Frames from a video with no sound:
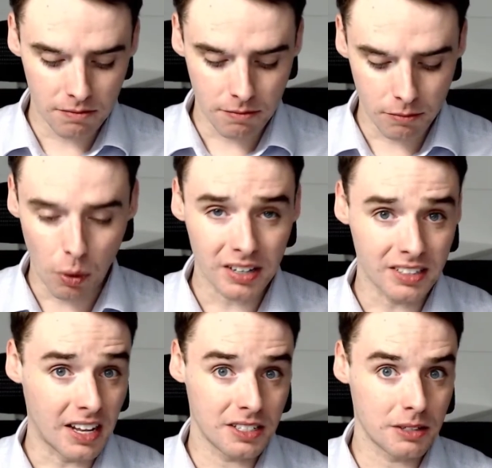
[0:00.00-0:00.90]
one
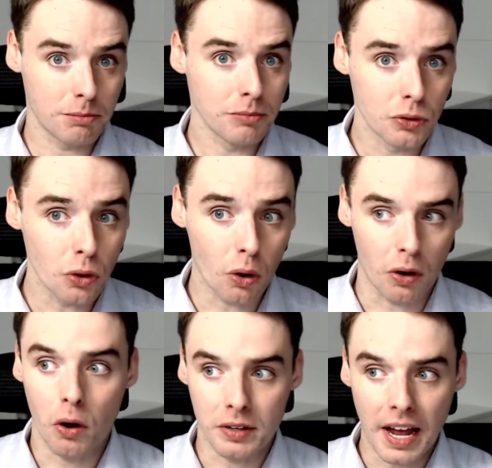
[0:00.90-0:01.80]
that's not
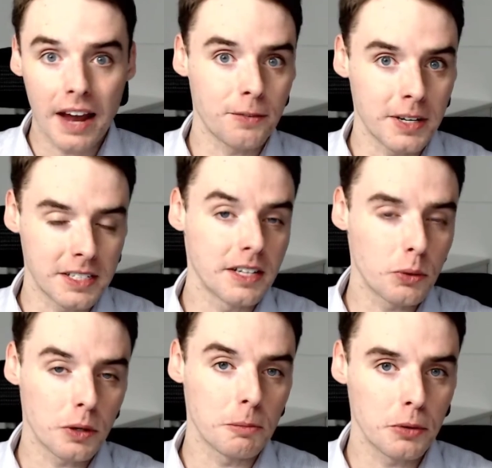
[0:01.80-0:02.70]
on every single
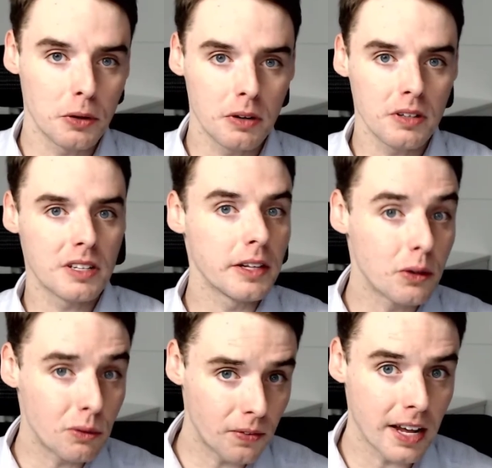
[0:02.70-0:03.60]
computer, it's a little
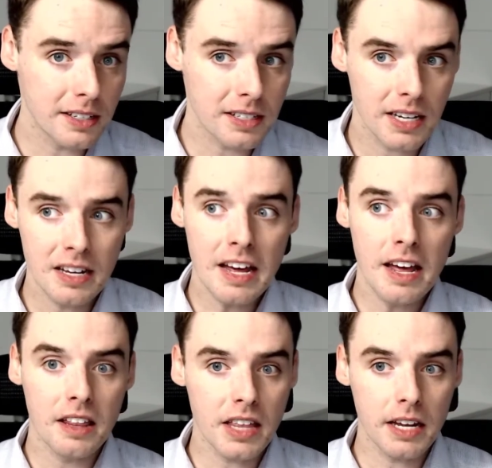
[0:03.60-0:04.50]
fancy,
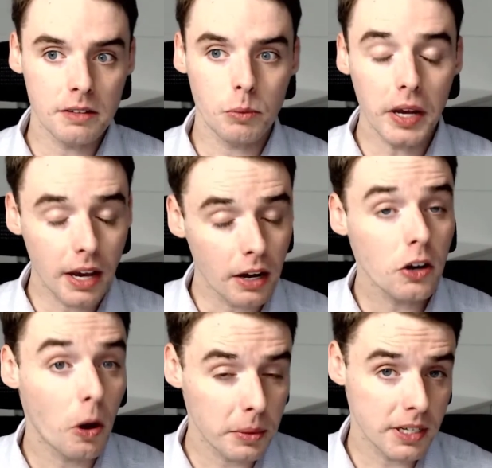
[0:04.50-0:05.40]
then we can
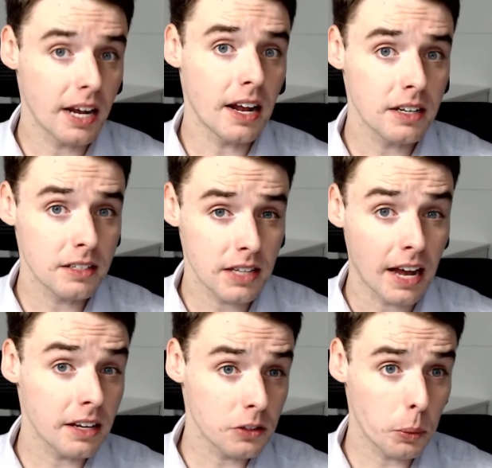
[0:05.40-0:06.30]
accommodate that
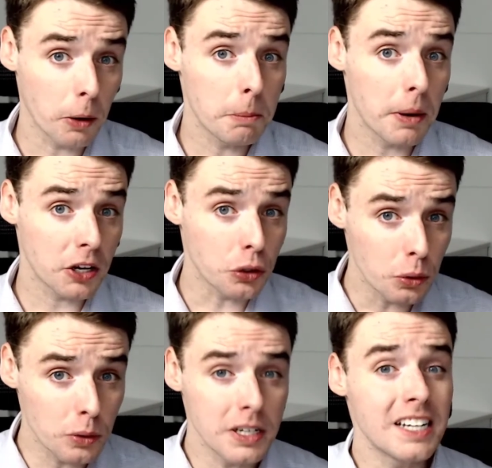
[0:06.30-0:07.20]
as well, but
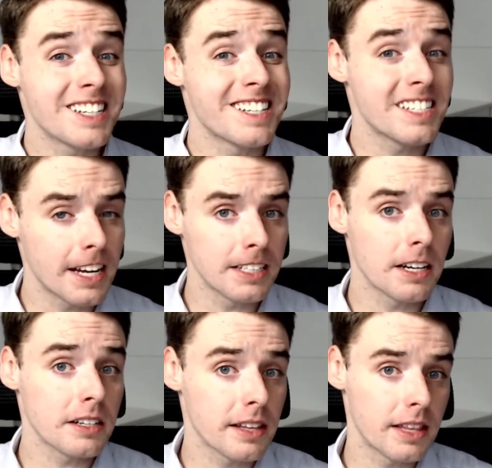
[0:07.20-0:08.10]
you need to send
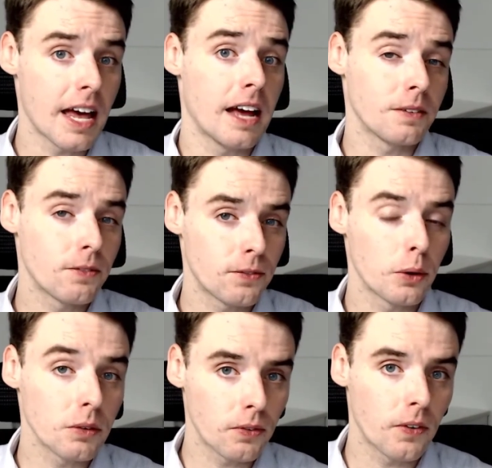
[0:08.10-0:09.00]
us that
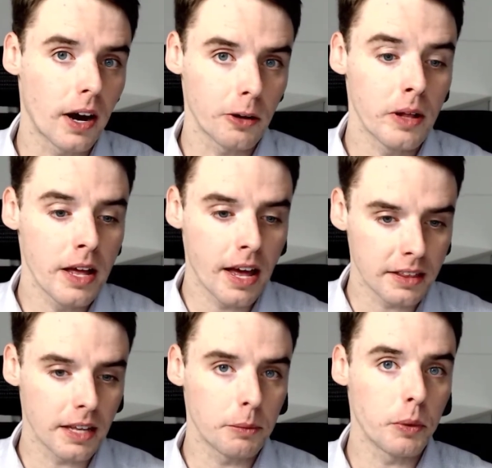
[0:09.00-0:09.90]
font file, and
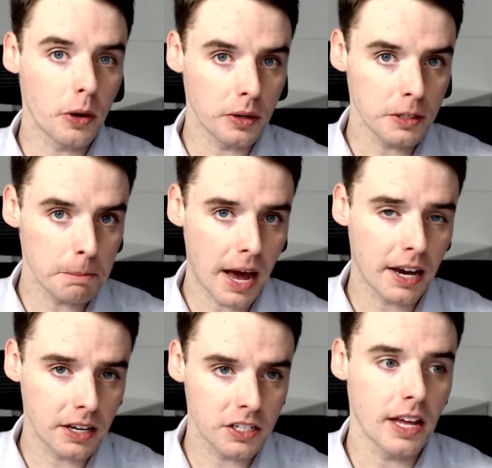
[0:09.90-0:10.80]
then we're going to
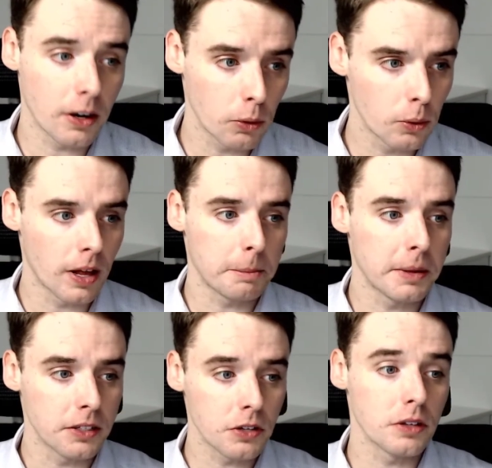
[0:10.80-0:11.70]
package that all up
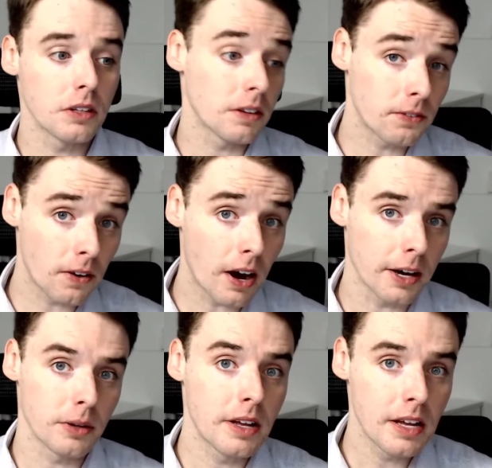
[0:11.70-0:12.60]
into the
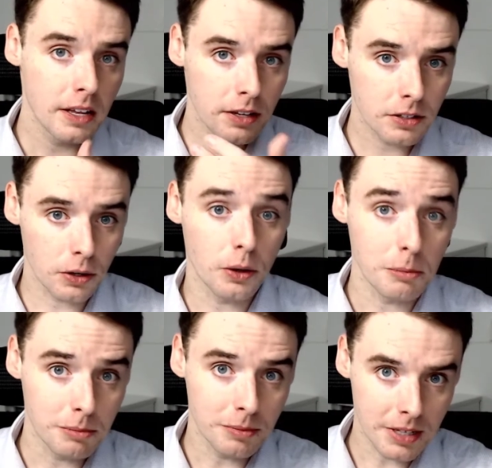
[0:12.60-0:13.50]
file. So
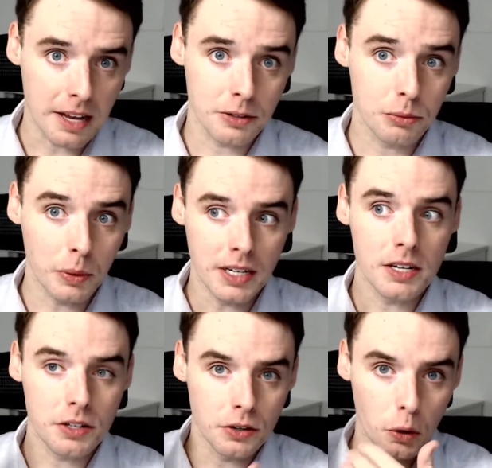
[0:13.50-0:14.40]
yes, we need
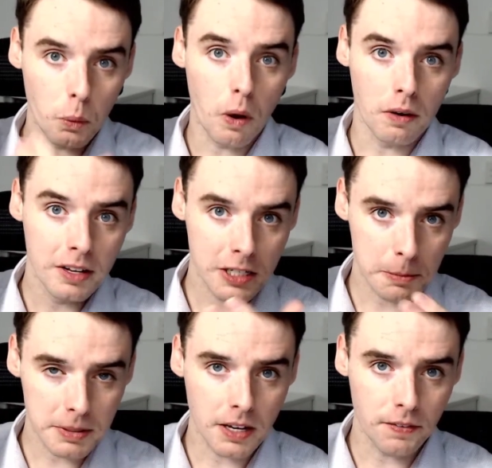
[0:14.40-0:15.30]
to know what
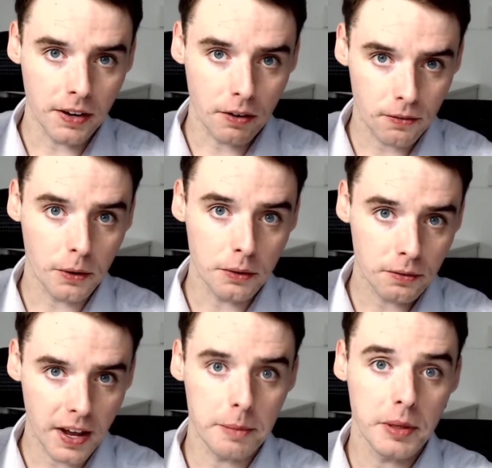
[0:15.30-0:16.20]
specific font
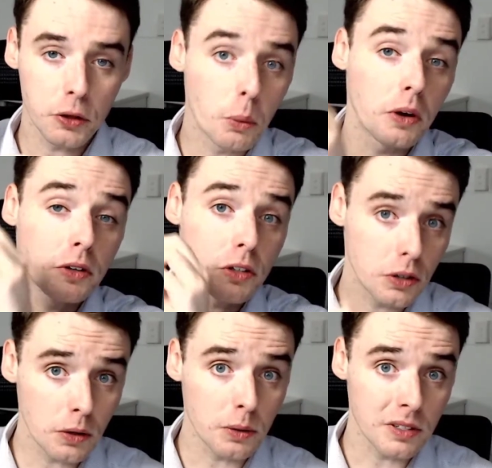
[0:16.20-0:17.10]
family you want to
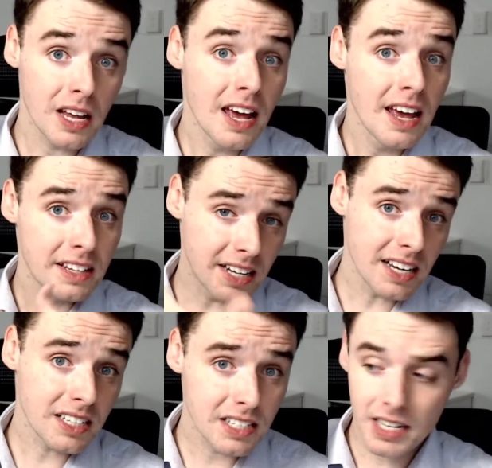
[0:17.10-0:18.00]
use. The
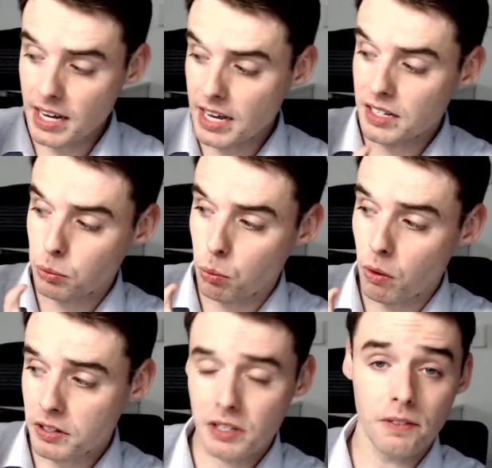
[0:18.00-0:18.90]
next thing is,
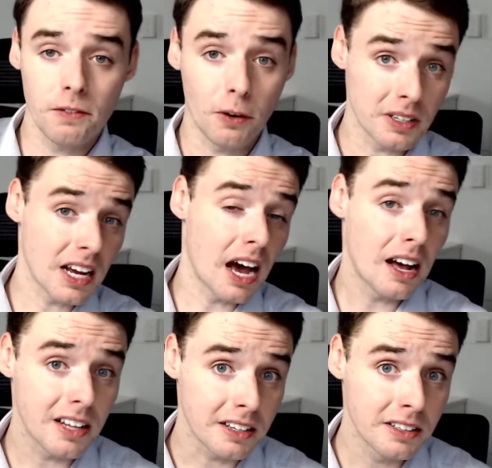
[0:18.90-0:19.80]
what's the font
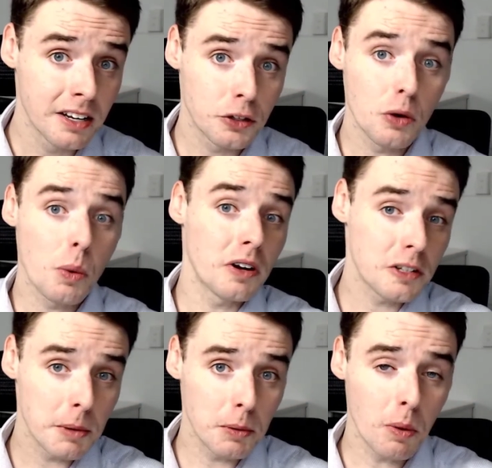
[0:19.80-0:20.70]
color? Do you want it to
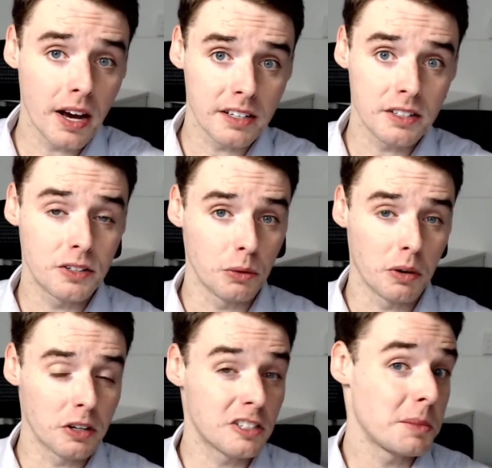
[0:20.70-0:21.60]
be white? Do you want
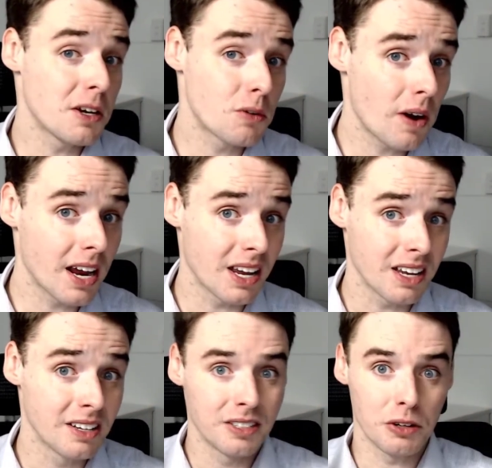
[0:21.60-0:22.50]
it to be gray?
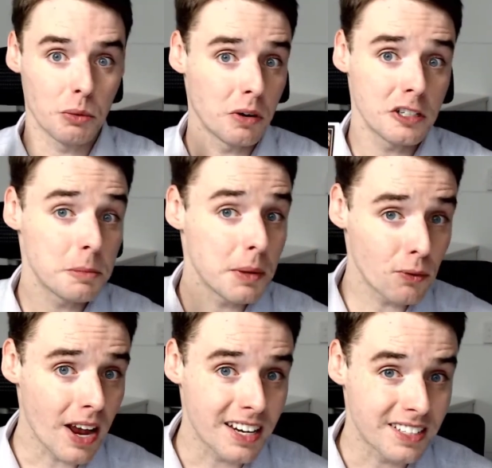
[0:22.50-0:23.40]
Do you want it to be
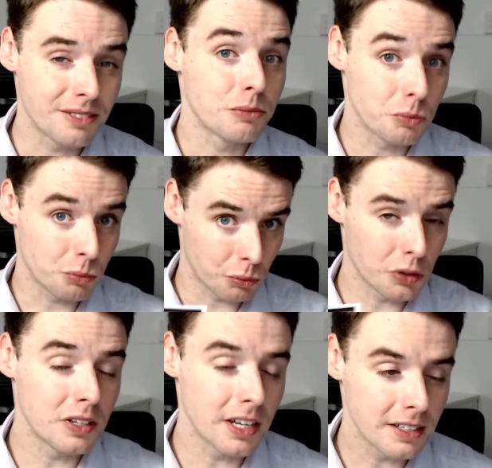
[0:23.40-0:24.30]
red? You
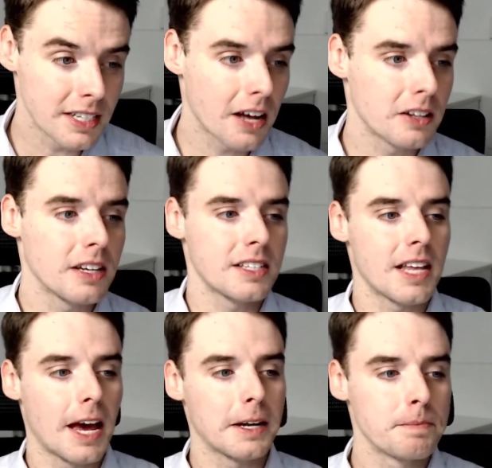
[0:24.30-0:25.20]
need to tell us
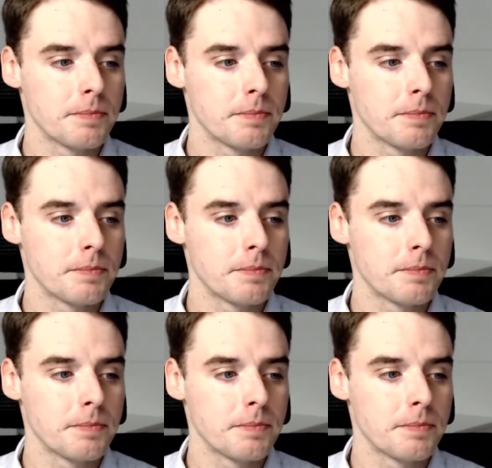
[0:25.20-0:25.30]
that.